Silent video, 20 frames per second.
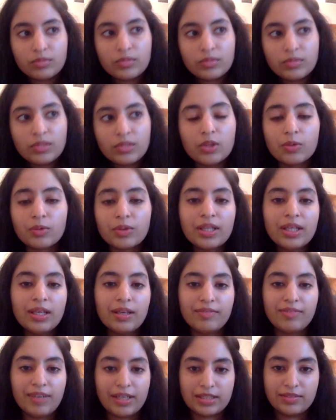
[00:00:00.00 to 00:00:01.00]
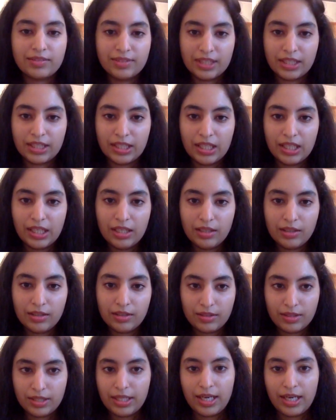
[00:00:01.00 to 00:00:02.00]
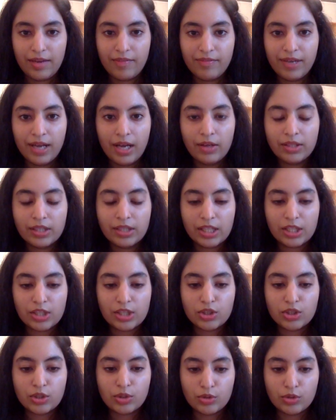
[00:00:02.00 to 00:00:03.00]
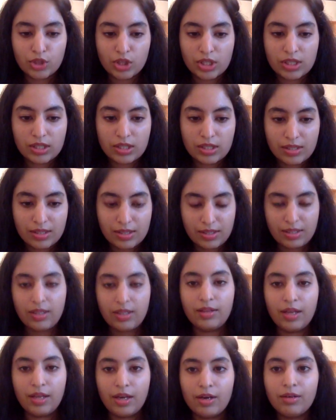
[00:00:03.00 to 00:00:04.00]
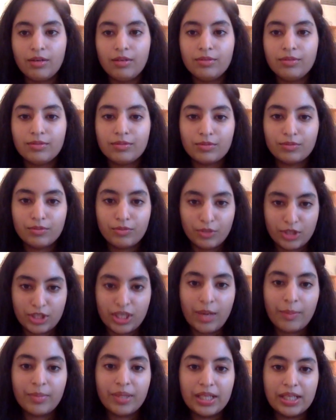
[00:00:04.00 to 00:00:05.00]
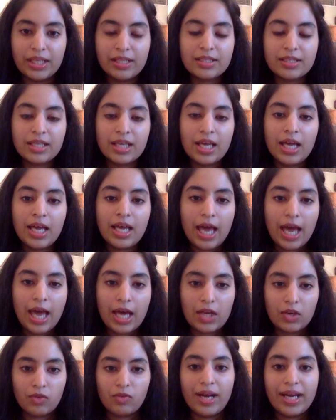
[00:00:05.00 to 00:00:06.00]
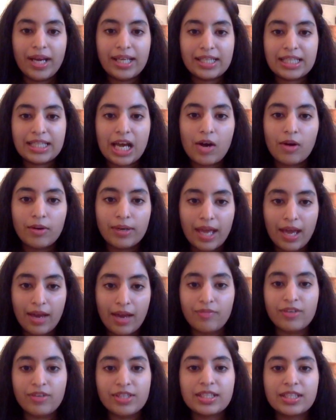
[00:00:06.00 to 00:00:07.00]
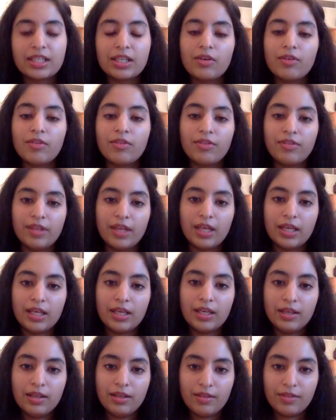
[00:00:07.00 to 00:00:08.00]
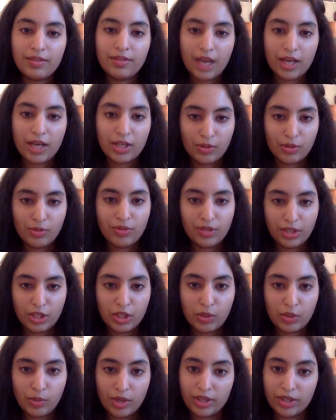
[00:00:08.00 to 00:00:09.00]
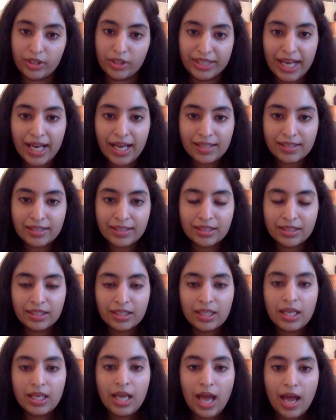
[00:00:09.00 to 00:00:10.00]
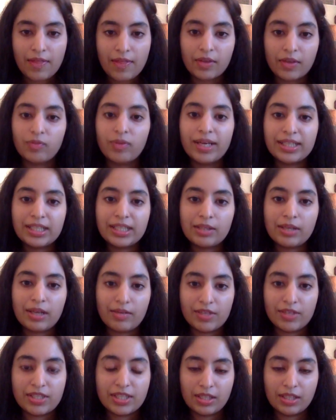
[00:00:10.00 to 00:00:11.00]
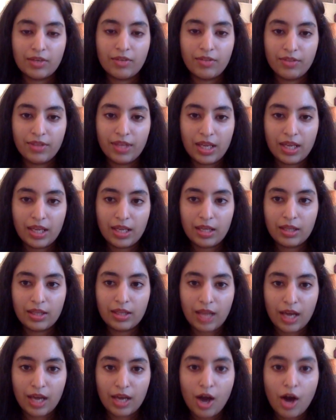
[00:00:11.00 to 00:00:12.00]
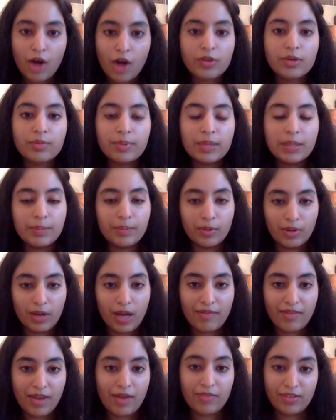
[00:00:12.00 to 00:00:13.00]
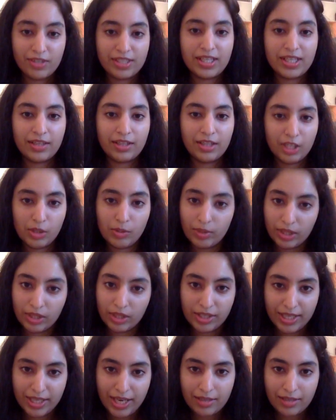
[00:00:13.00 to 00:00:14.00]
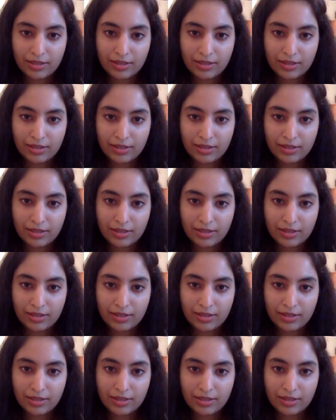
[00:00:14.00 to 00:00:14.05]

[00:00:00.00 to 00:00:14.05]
a really effective technique that I have found is to just sit there for 10 minutes and write down every single thing that you think you are good at, and then write down every single thing that other people have ever said that you are good at.